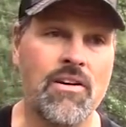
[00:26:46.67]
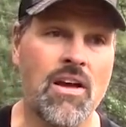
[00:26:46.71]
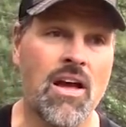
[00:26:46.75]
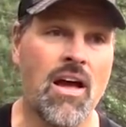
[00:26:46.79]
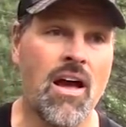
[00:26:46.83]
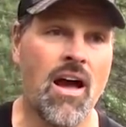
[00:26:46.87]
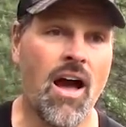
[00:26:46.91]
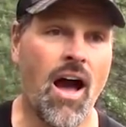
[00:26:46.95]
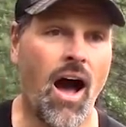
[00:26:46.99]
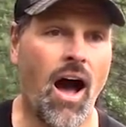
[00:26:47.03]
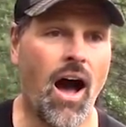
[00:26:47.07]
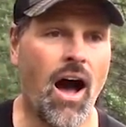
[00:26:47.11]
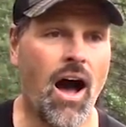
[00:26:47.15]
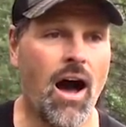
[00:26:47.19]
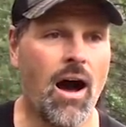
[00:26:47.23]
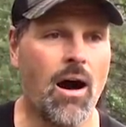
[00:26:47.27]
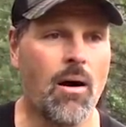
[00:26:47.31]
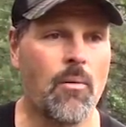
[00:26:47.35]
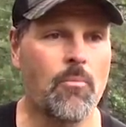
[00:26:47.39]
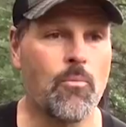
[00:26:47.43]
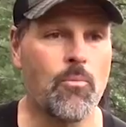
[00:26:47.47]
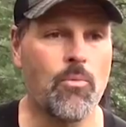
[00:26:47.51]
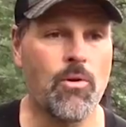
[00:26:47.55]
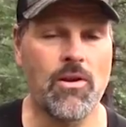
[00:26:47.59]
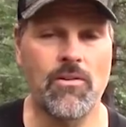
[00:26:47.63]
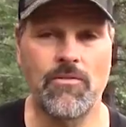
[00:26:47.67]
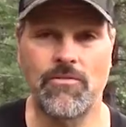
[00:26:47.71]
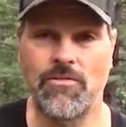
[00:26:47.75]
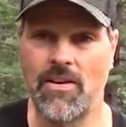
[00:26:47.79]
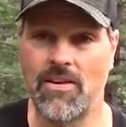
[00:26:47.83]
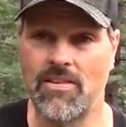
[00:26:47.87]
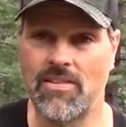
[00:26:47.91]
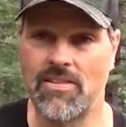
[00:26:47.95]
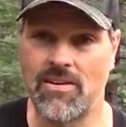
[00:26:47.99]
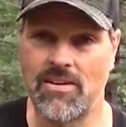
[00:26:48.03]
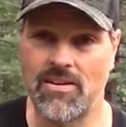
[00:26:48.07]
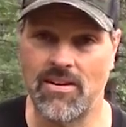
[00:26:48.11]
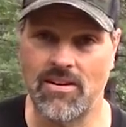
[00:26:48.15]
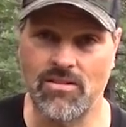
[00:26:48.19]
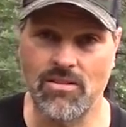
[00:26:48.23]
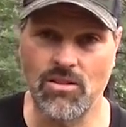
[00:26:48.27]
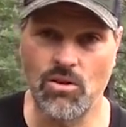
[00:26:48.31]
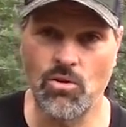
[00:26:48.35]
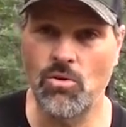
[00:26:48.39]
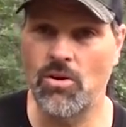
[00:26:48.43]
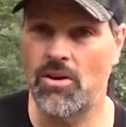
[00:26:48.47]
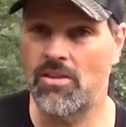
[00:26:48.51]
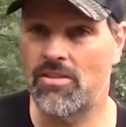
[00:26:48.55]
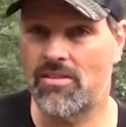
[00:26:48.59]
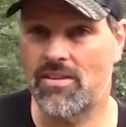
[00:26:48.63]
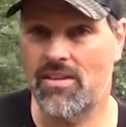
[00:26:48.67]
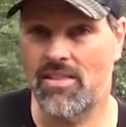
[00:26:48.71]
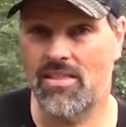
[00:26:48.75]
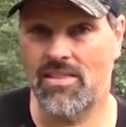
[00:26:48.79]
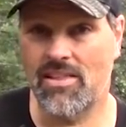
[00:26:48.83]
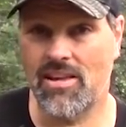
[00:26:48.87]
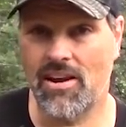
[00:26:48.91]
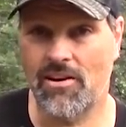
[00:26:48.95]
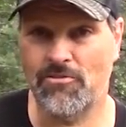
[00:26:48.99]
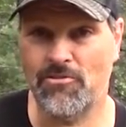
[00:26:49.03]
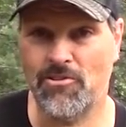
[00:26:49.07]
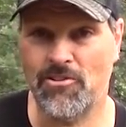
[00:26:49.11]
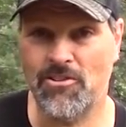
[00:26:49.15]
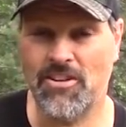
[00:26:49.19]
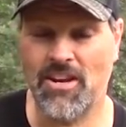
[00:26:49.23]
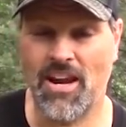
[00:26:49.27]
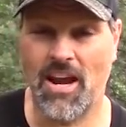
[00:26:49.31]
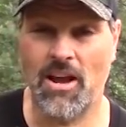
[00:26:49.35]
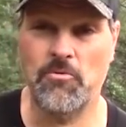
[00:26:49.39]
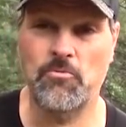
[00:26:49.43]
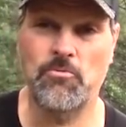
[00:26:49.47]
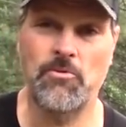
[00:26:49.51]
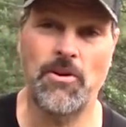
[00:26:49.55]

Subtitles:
We visited Lewiston several times.